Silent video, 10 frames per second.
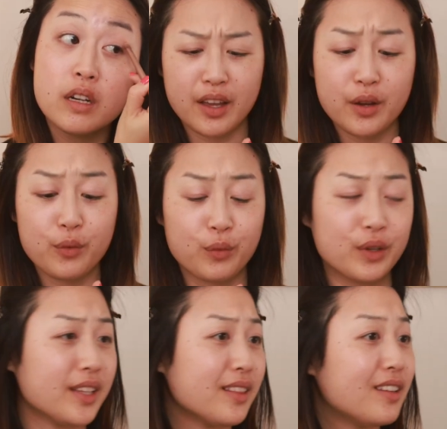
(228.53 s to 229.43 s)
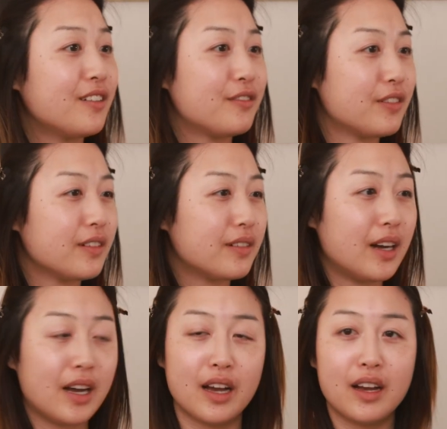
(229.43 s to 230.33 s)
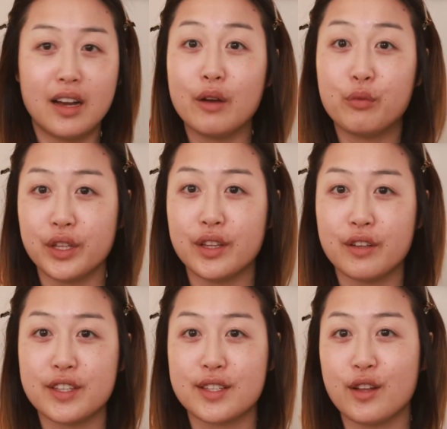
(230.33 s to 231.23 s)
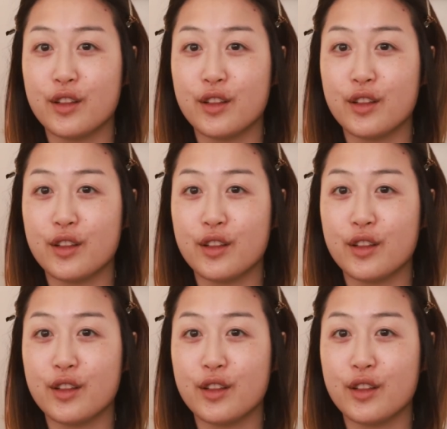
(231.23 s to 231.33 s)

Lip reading: I really love this